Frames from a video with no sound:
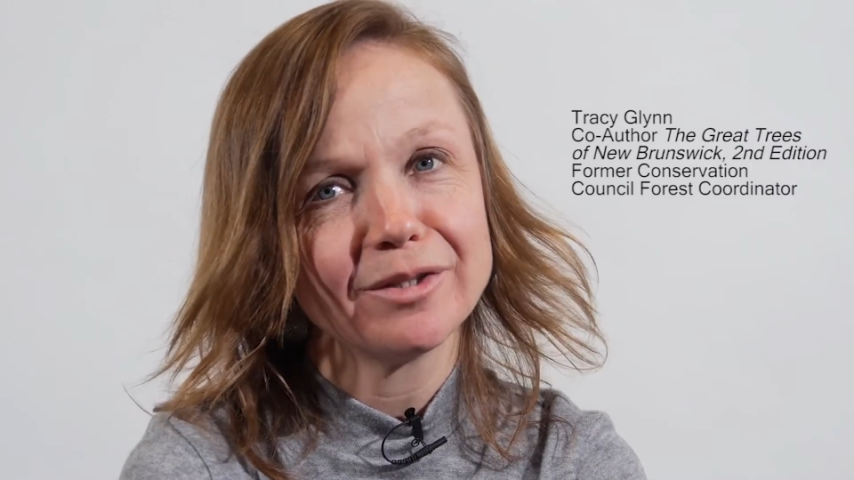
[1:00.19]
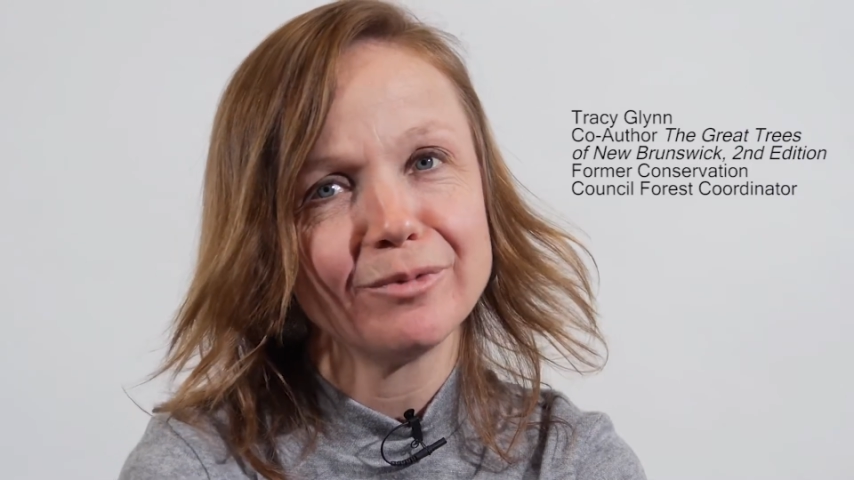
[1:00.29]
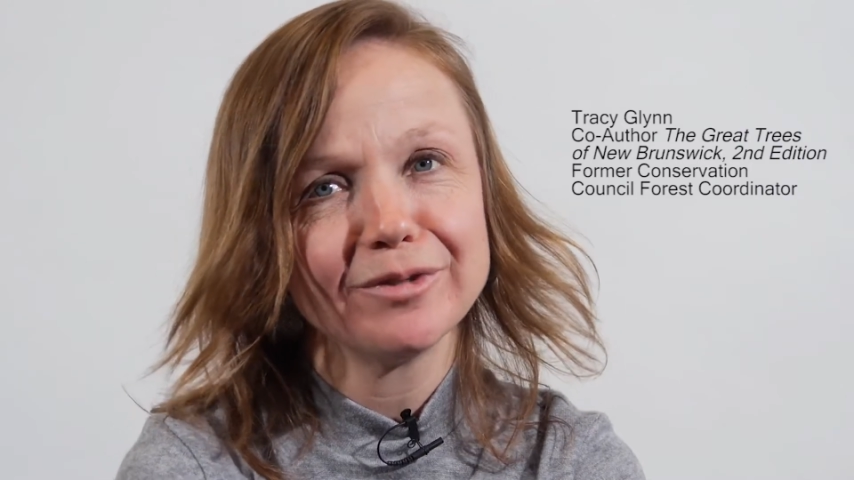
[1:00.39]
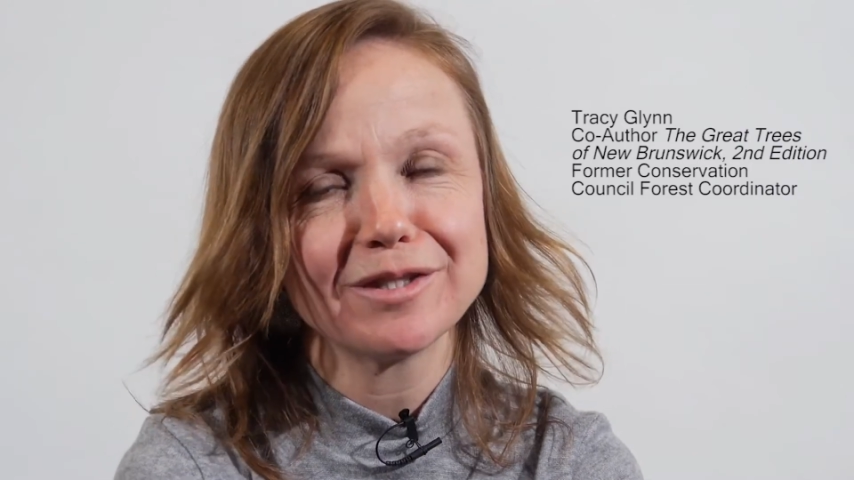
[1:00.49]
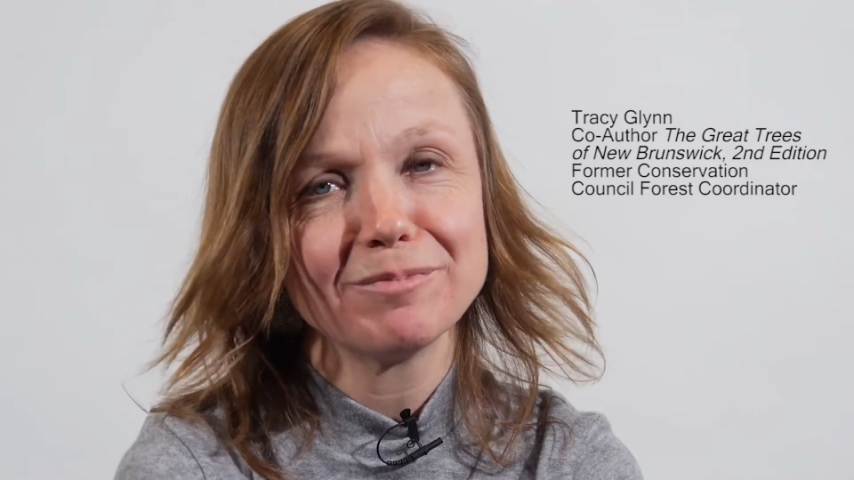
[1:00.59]
the
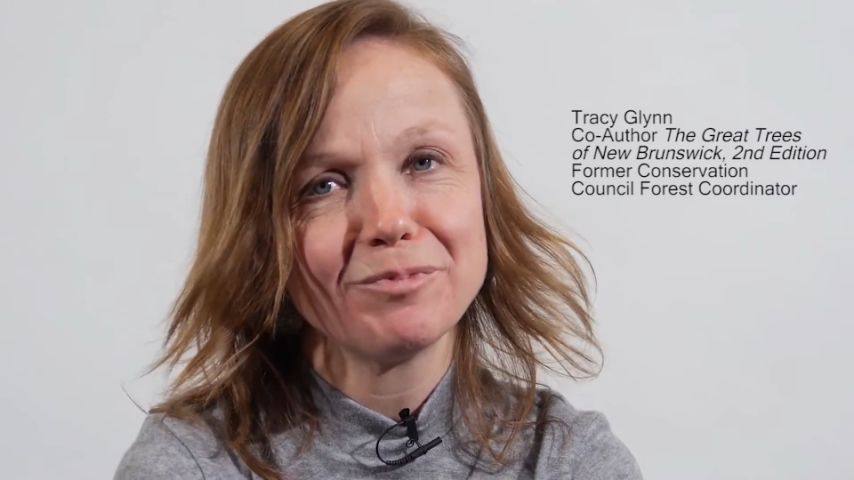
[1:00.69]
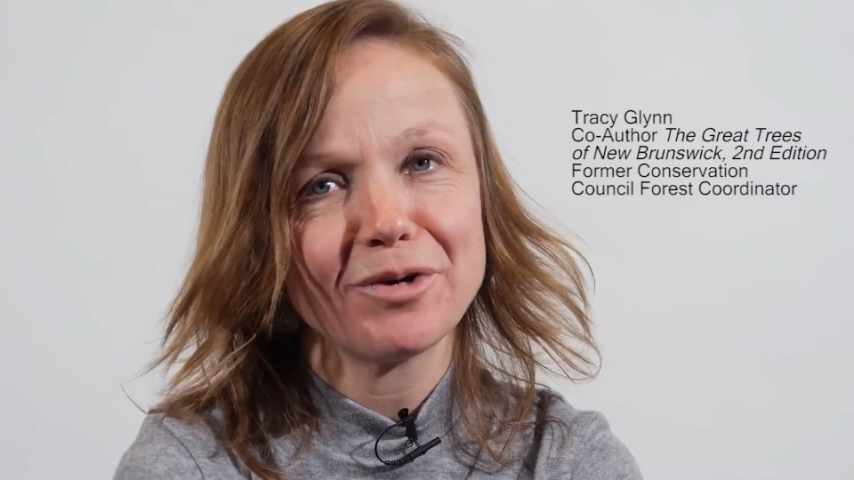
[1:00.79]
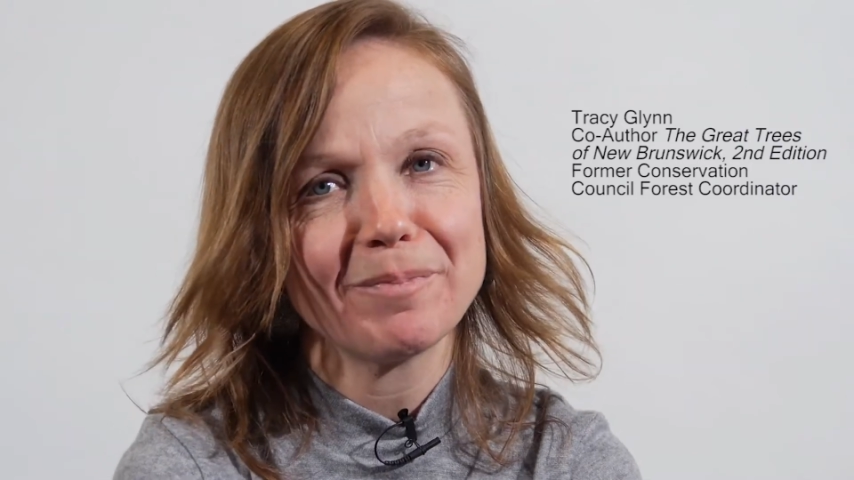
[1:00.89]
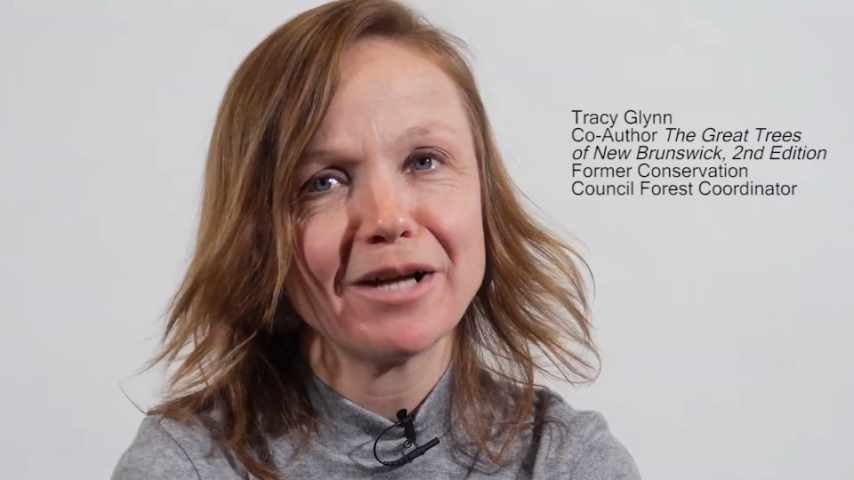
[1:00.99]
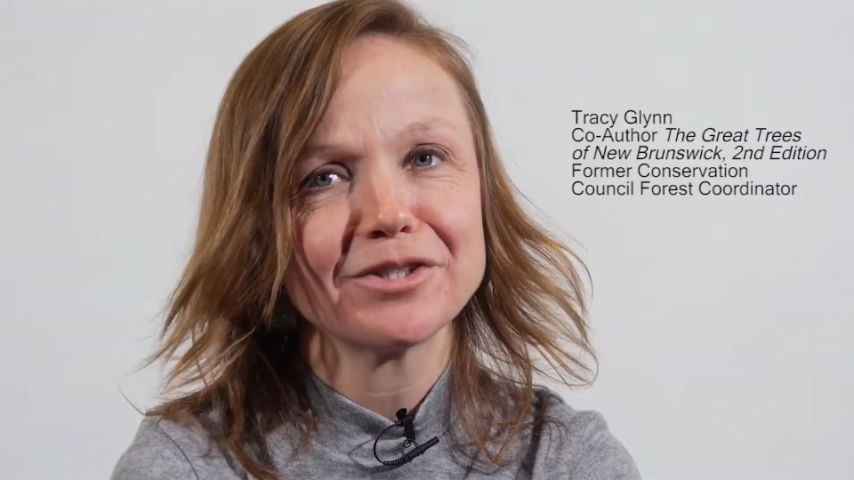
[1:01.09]
woods
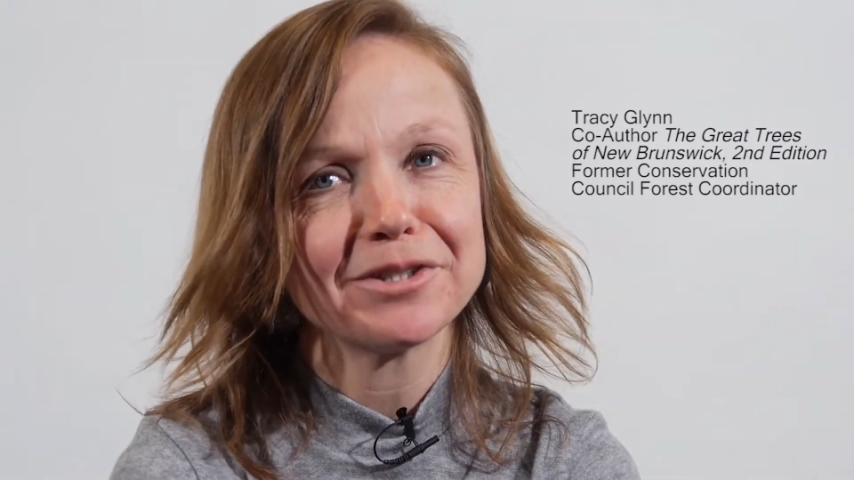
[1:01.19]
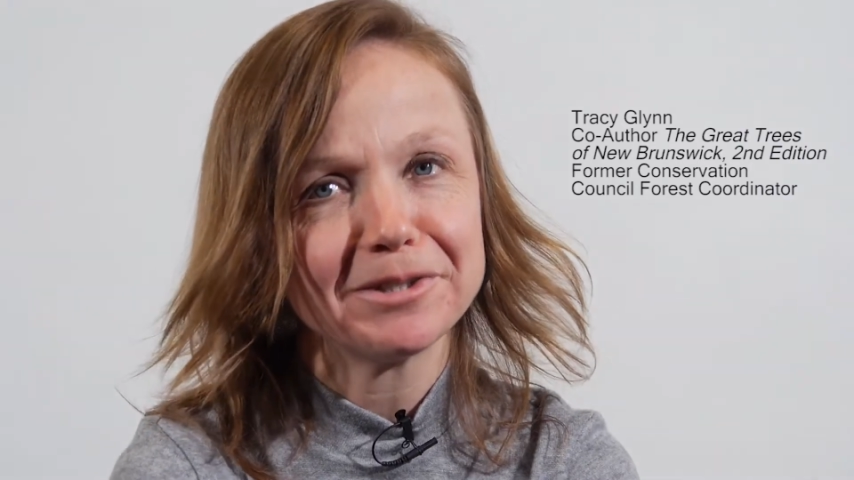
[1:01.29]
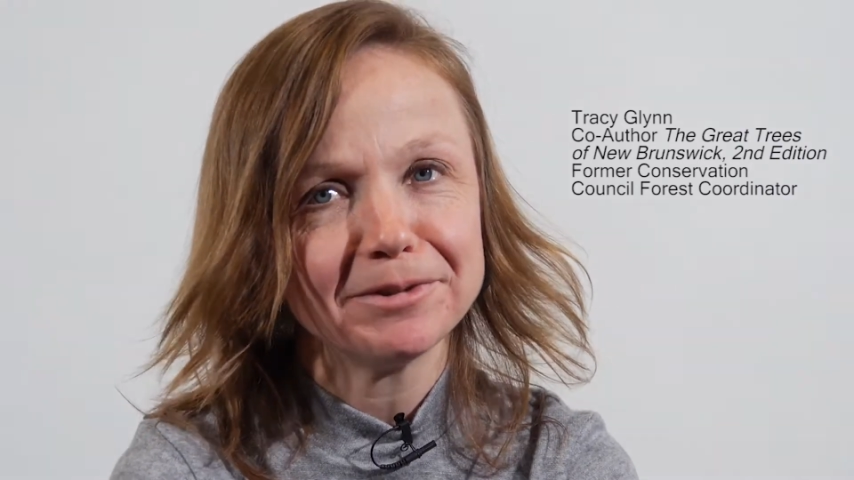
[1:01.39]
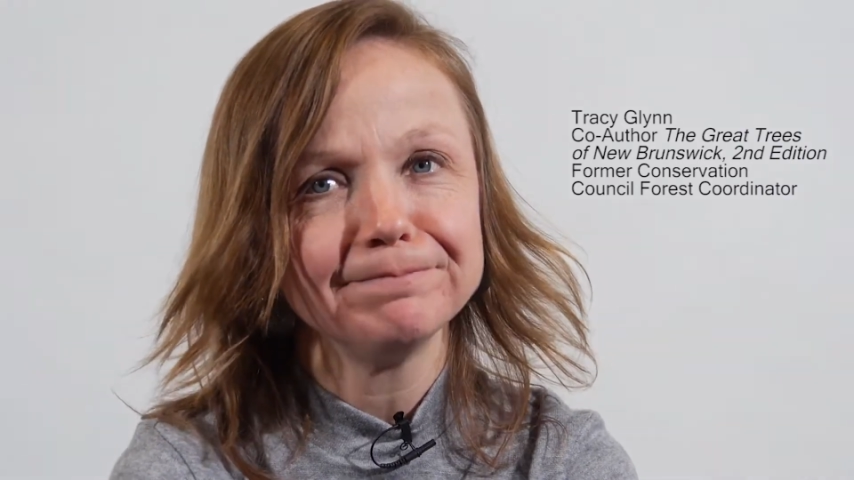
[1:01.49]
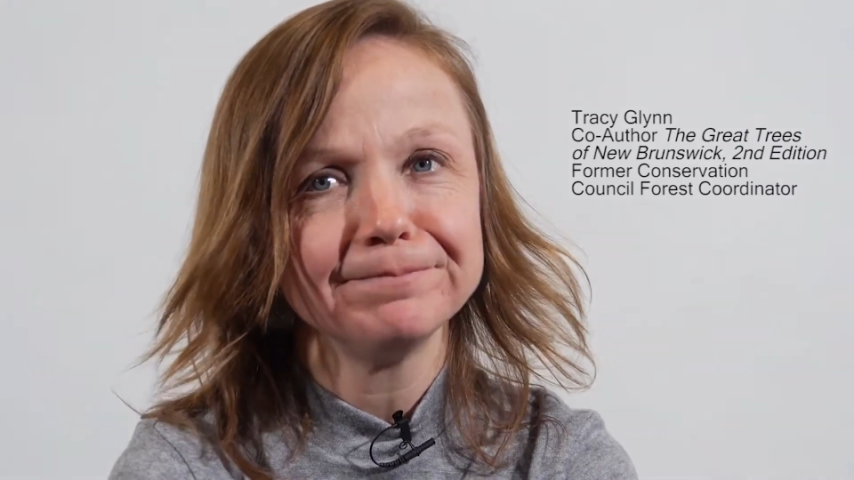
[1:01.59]
more magical.